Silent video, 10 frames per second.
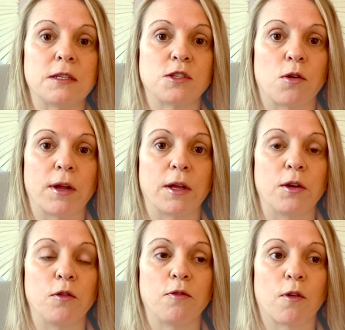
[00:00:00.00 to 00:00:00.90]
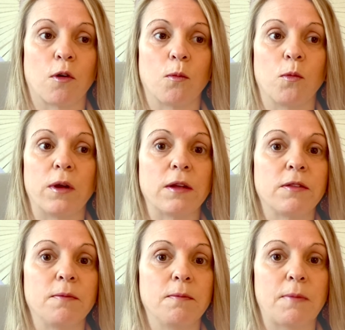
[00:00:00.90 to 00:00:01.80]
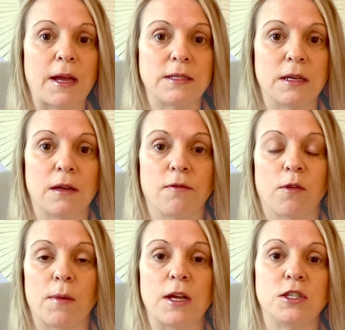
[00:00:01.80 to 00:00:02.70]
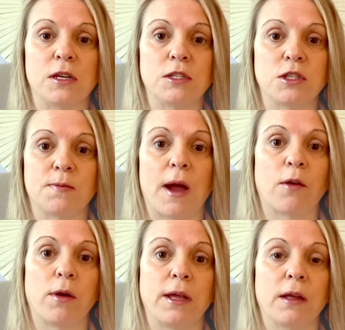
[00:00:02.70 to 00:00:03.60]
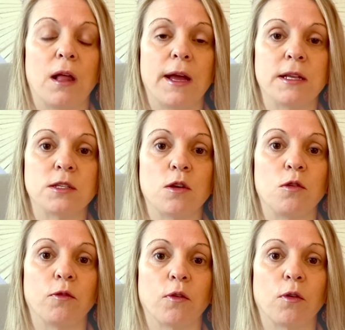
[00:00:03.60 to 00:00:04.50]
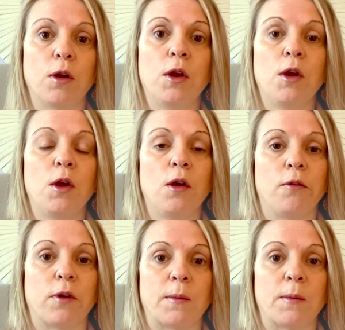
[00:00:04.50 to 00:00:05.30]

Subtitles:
starting a new firm with basic information and just migrating clients over from